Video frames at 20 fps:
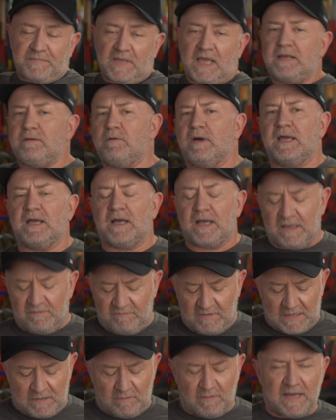Anyway, I
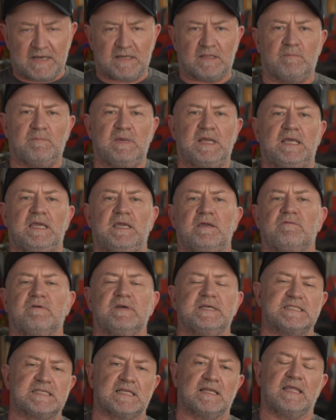evaluated the Mini
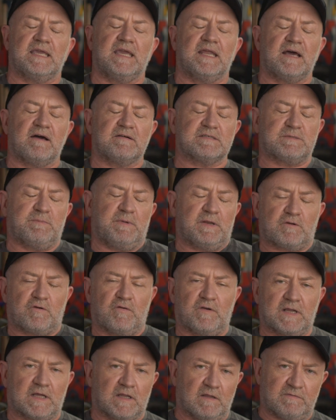recently and I was a bit
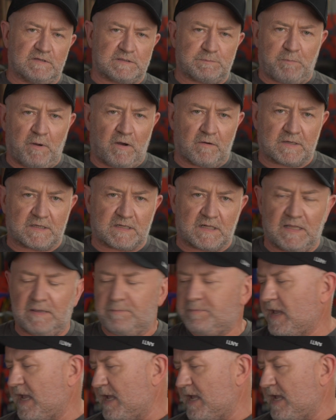critical of its pocket clip,